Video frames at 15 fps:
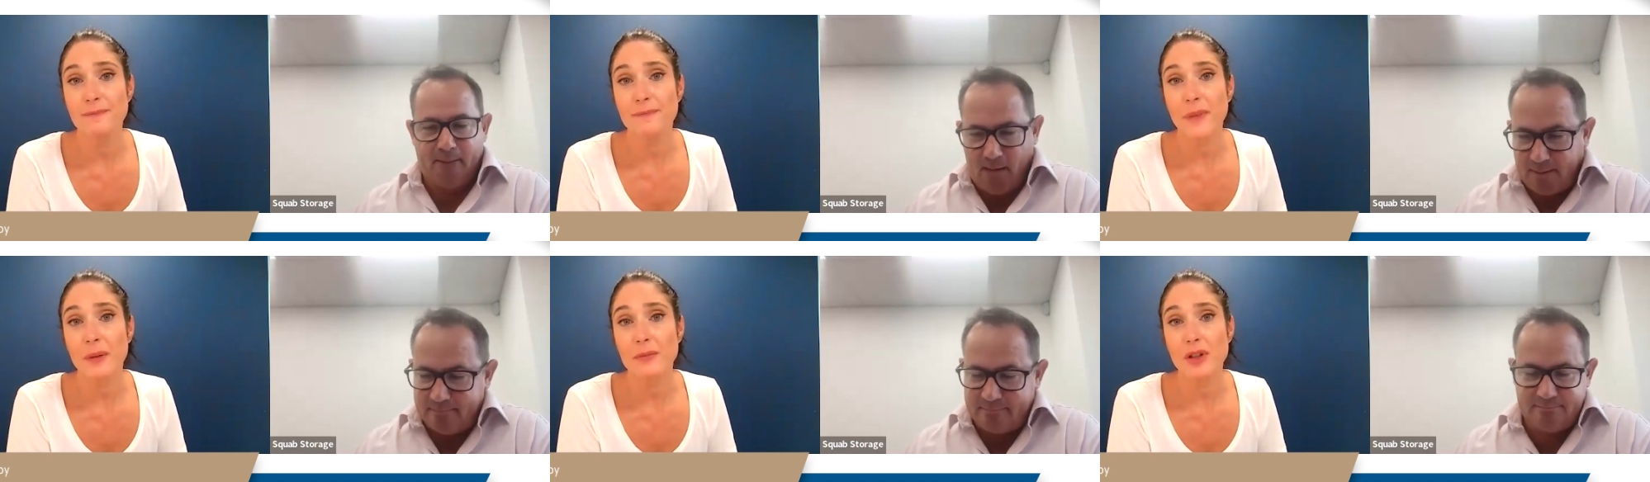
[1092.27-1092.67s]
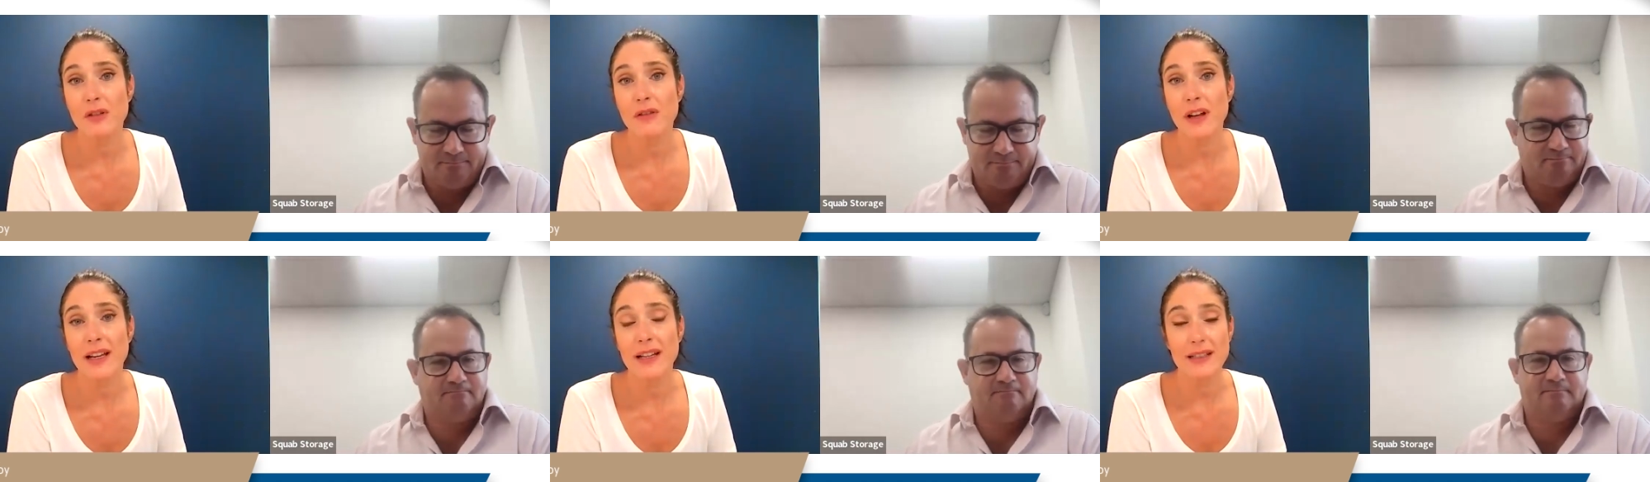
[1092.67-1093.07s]
Speaker 1: Yeah. Oh
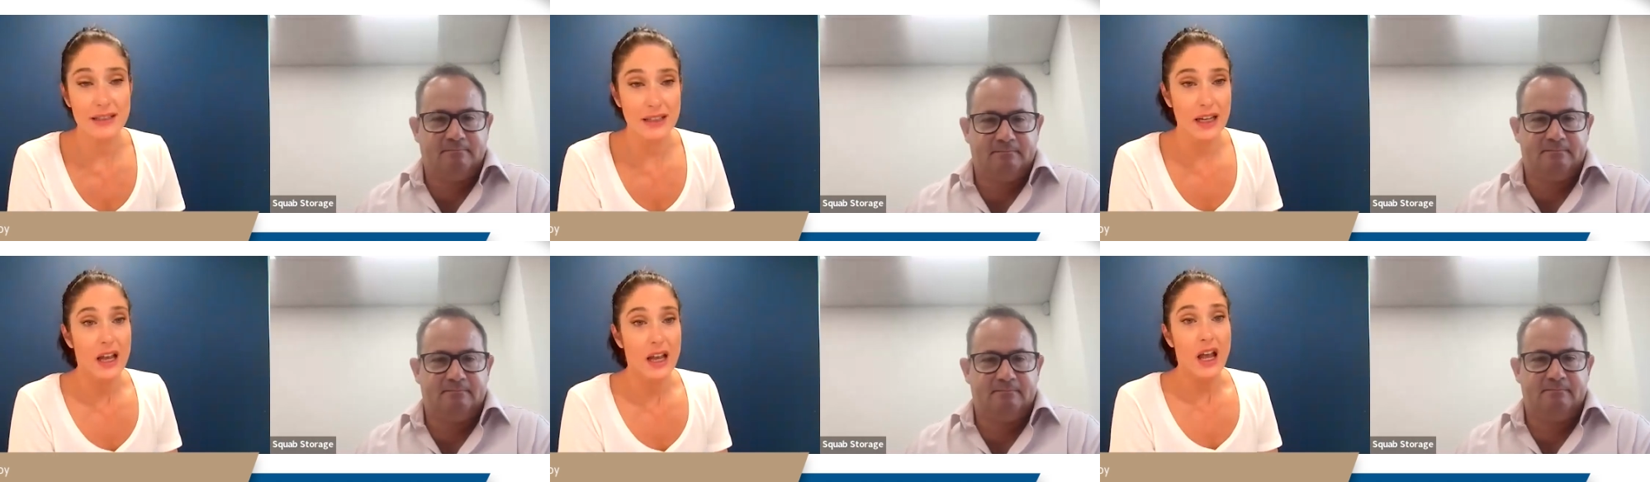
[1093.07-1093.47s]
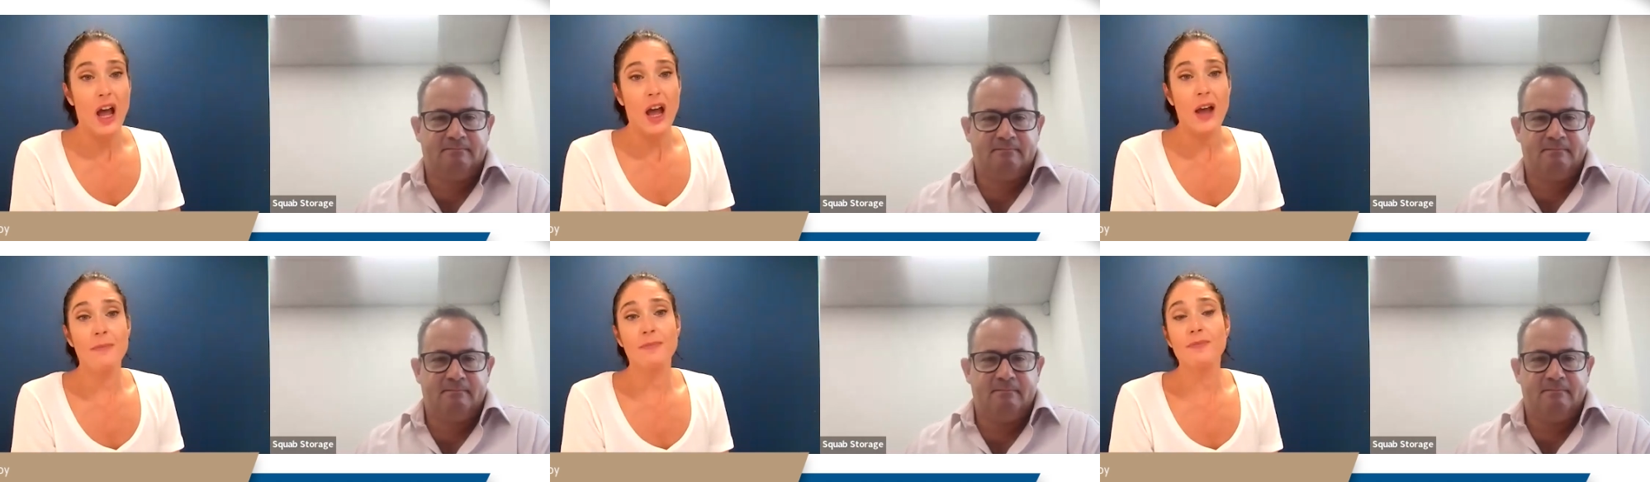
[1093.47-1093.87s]

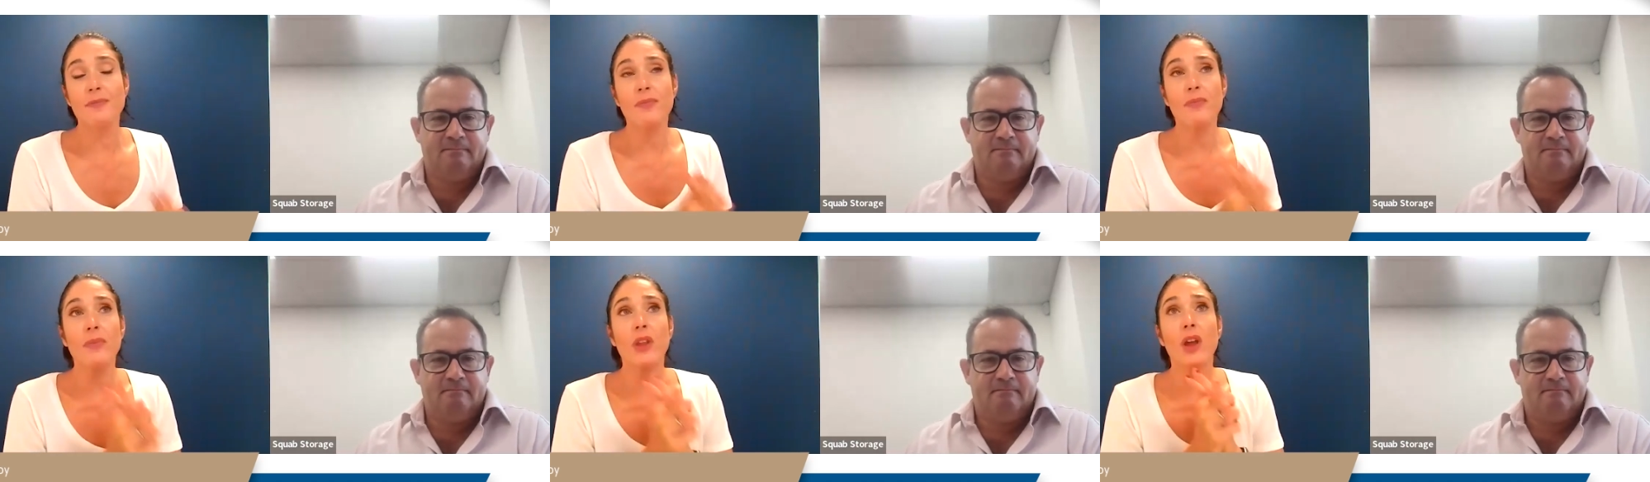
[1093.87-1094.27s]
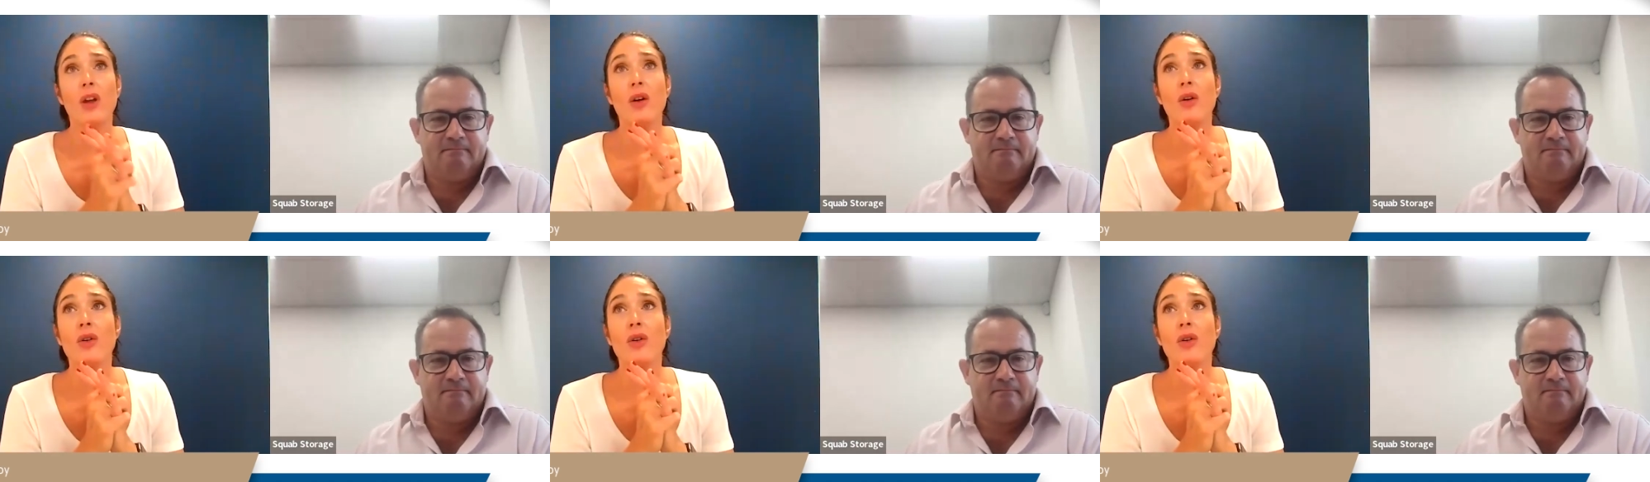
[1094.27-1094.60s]
um,